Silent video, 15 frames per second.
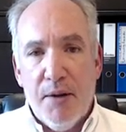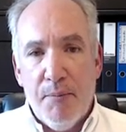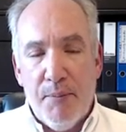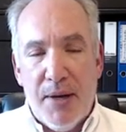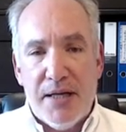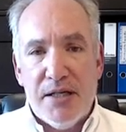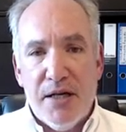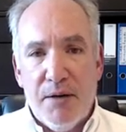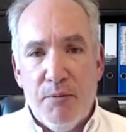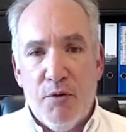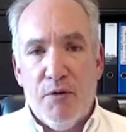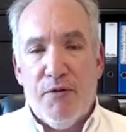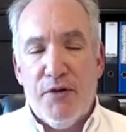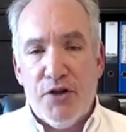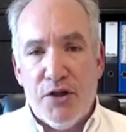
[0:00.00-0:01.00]
better, more
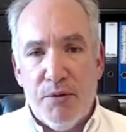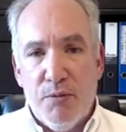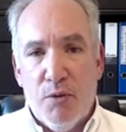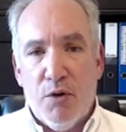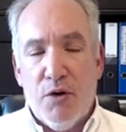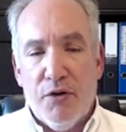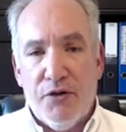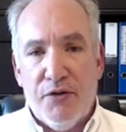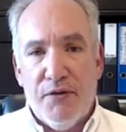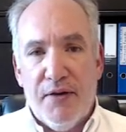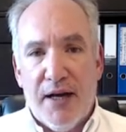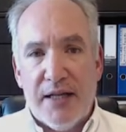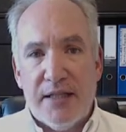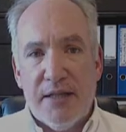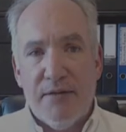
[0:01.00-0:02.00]
efficient, more cost
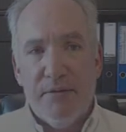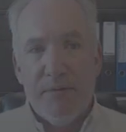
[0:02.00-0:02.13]
effective.